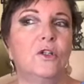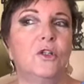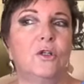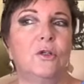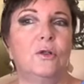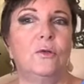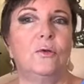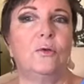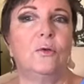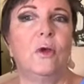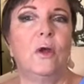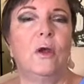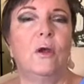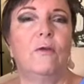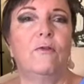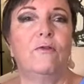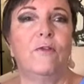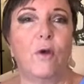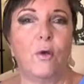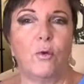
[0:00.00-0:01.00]
to
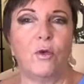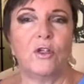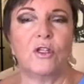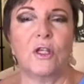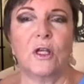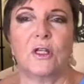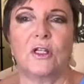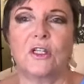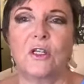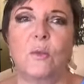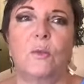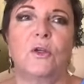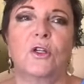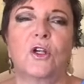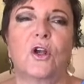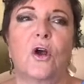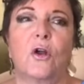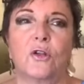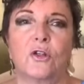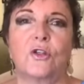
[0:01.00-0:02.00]
focus on, someone to
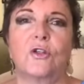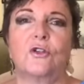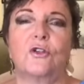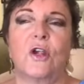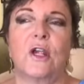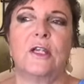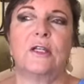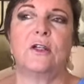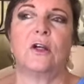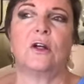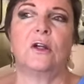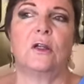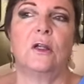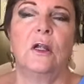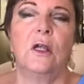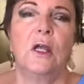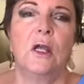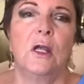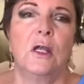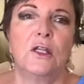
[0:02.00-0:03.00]
concentrate on.
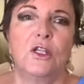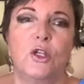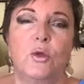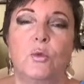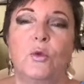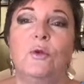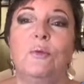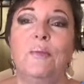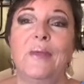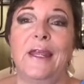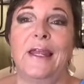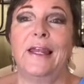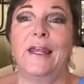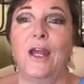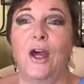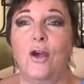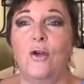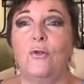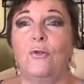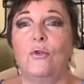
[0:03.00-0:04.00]
She wouldn't be
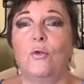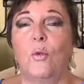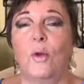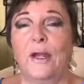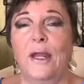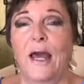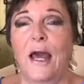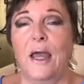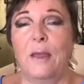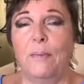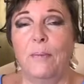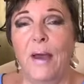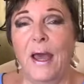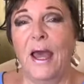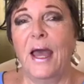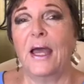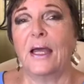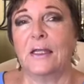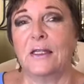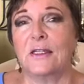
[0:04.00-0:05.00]
alone when I
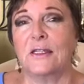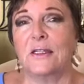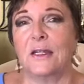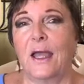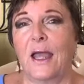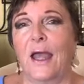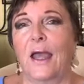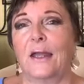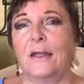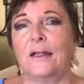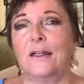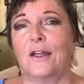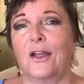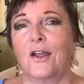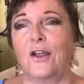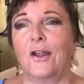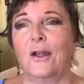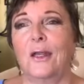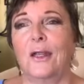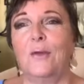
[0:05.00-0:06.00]
passed. And
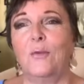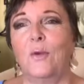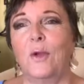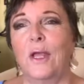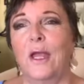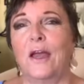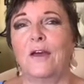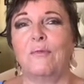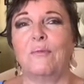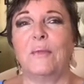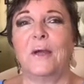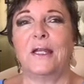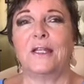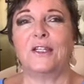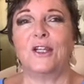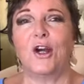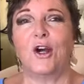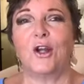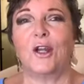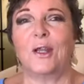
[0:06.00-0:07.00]
luckily we have my
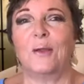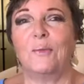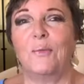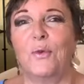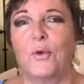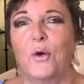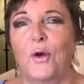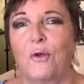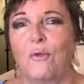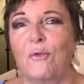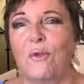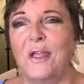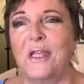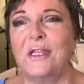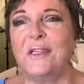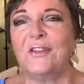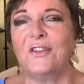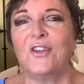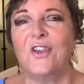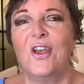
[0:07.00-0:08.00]
darling boy
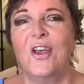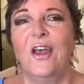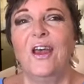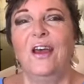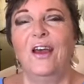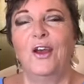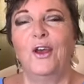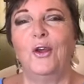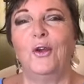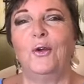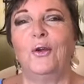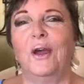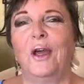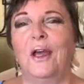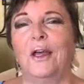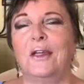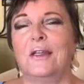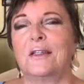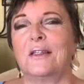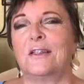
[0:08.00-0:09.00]
Reese, who
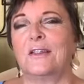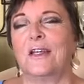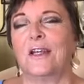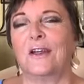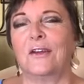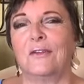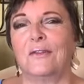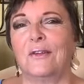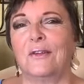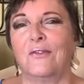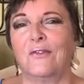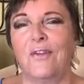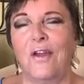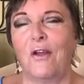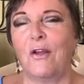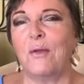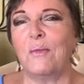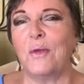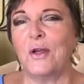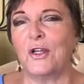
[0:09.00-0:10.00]
is uh,
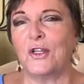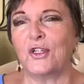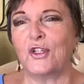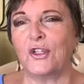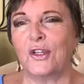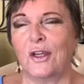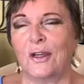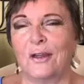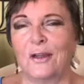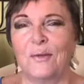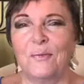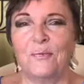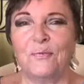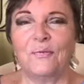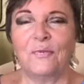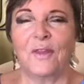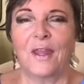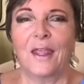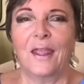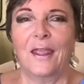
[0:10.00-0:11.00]
very much
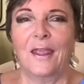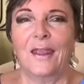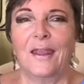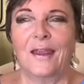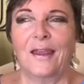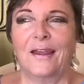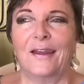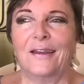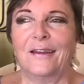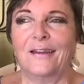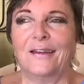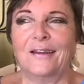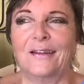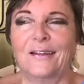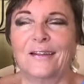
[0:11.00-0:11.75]
um, uh,